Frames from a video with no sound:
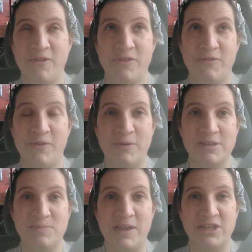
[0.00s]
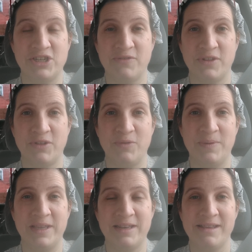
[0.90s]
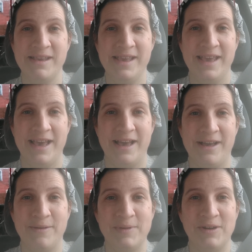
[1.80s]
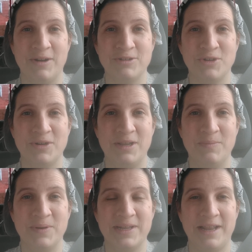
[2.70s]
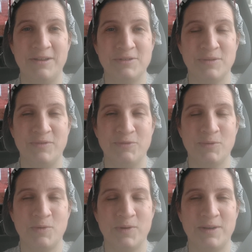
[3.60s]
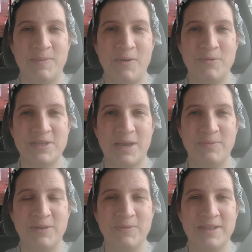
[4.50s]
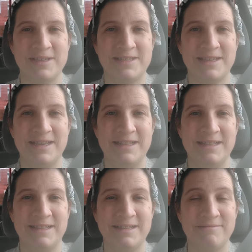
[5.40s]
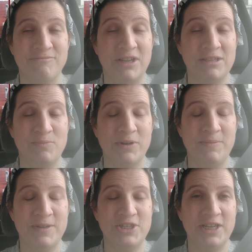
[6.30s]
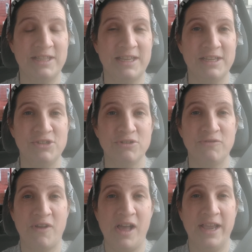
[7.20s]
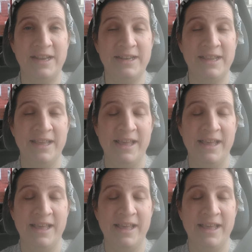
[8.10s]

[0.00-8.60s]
our the focus may shift a little bit um, in our journey. But I know some of you were worried about what was happening with us, and that's pretty much it. The kids are fine.